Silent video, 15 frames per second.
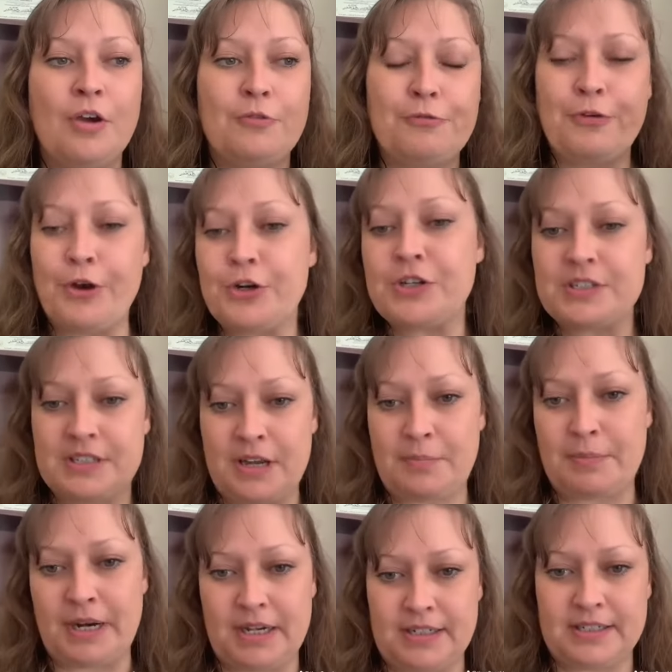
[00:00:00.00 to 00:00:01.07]
focus our
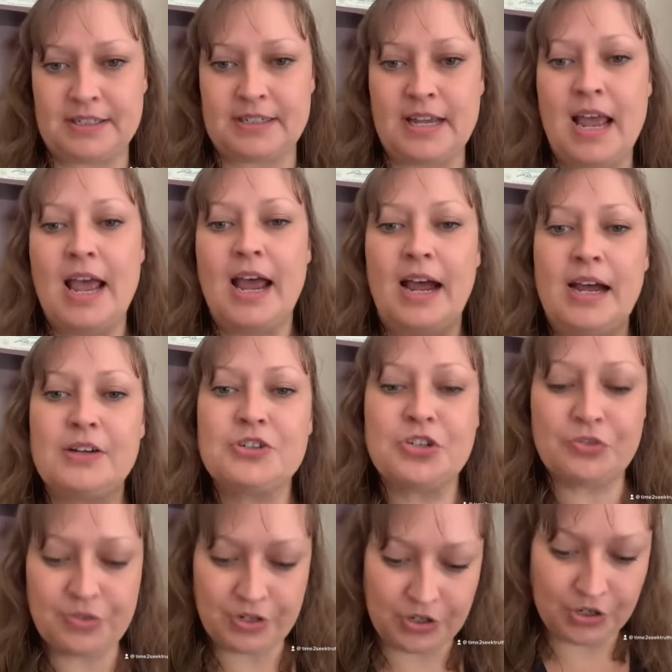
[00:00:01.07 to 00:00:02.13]
minds, how to
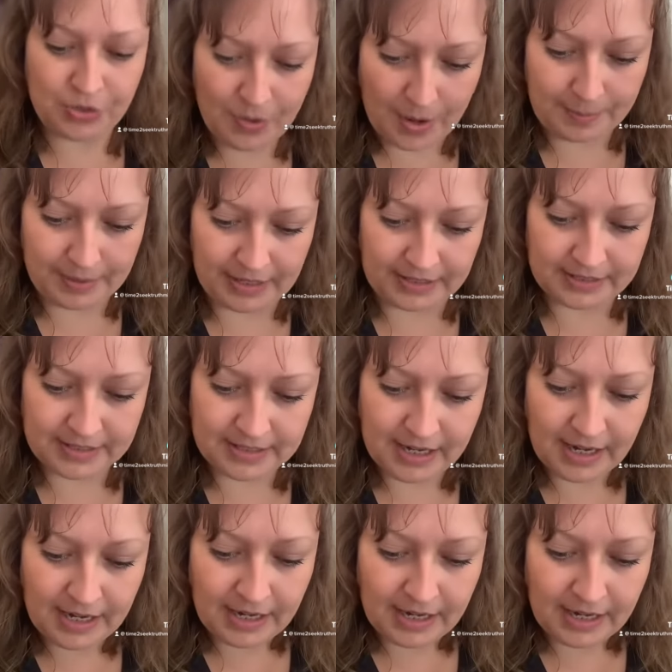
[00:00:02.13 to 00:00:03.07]
renew our minds.